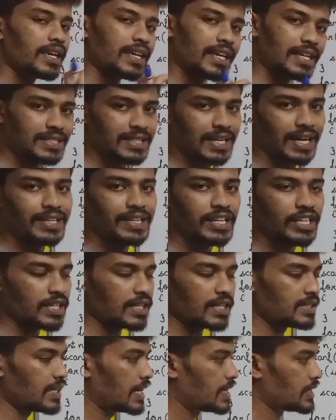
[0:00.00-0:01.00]
Yes,
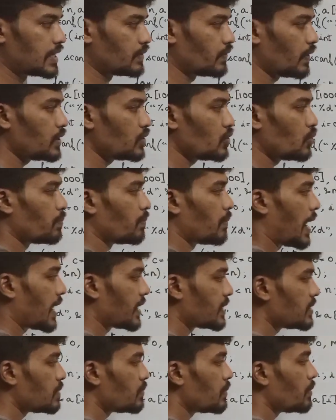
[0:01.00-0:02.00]
condition satisfies. So
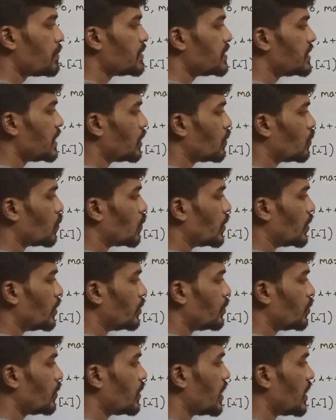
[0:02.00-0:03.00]
maximum is
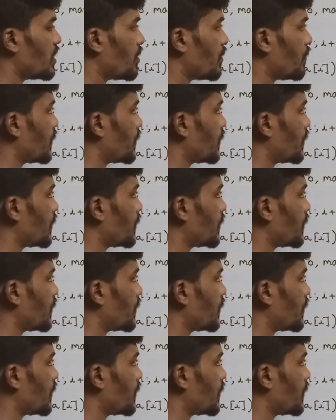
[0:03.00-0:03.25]
equal to a